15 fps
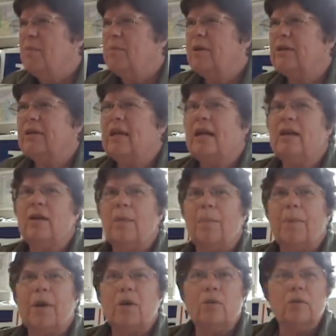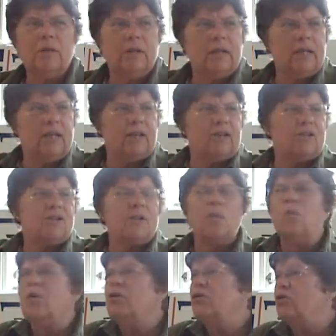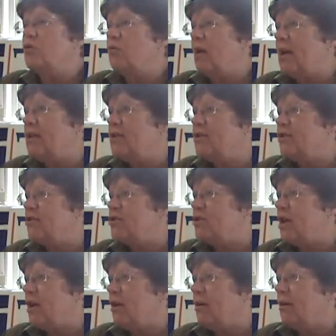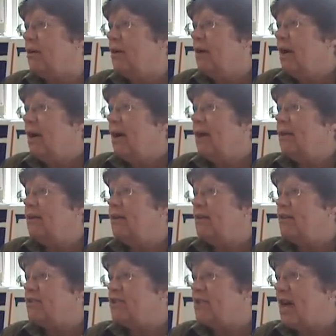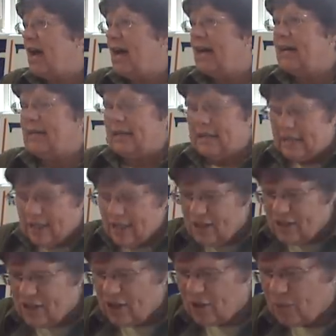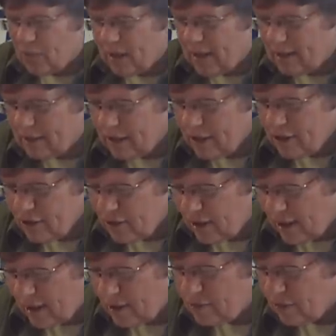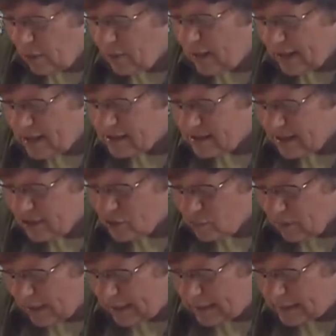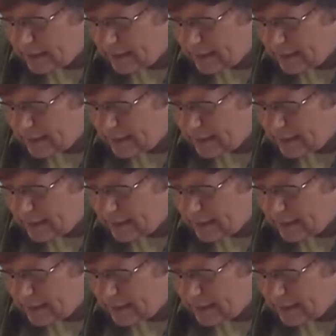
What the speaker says: But then apparently someone corrects the chair in an aside, and he said, well, oh, I guess that's right.